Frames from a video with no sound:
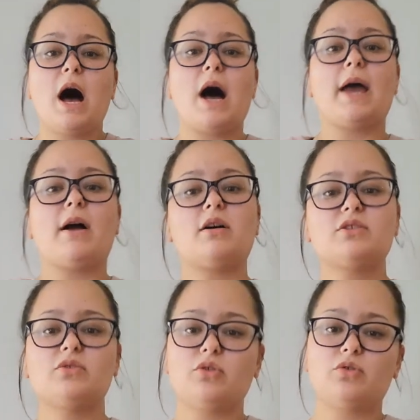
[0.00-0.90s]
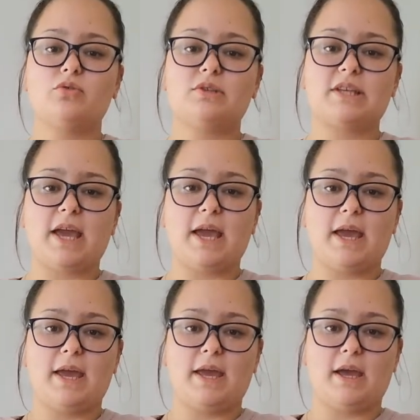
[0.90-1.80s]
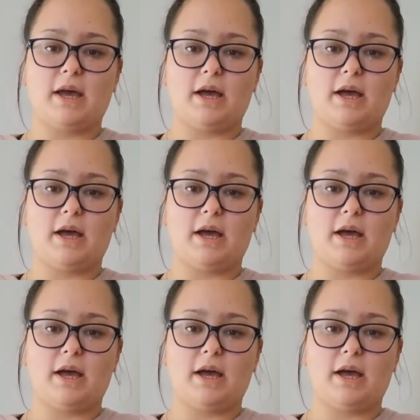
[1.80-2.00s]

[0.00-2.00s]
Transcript: I also used a